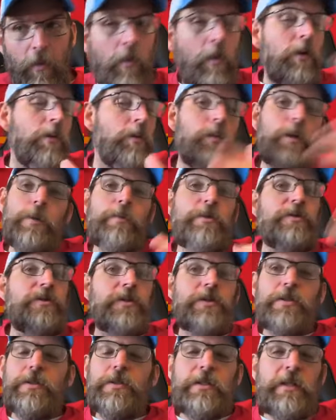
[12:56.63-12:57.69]
Or we would
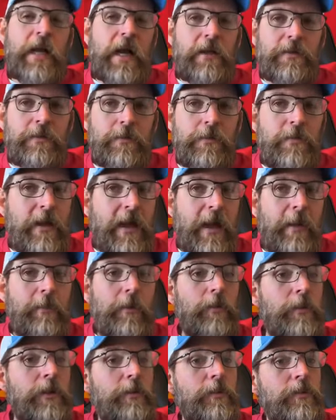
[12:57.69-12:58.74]
just not do that,
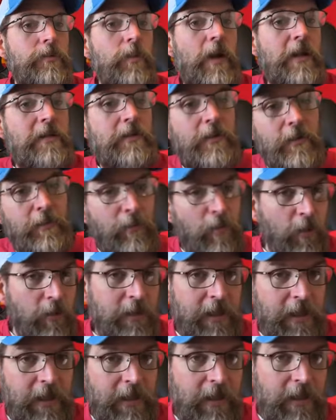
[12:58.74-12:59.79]
but we would wait till the
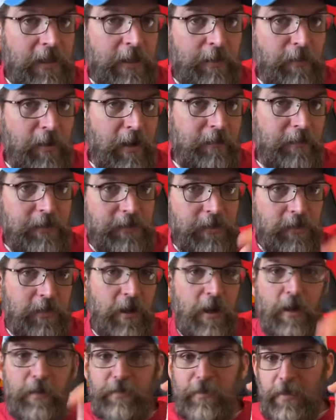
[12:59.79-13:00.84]
morning and get breakfast or
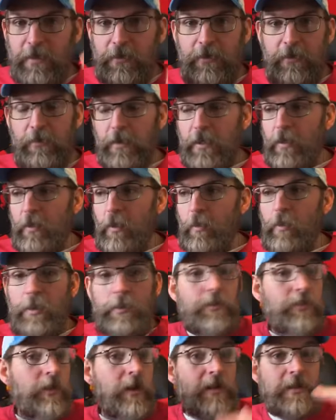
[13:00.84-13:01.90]
coffee and do it. And
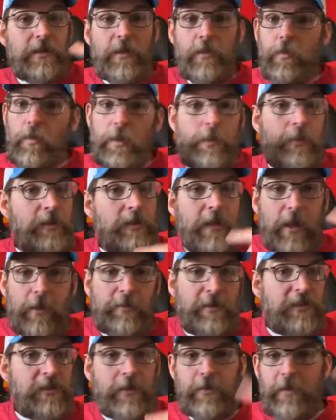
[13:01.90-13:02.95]
we would
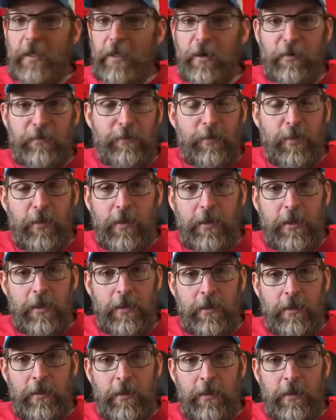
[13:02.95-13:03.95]
help each other get off book.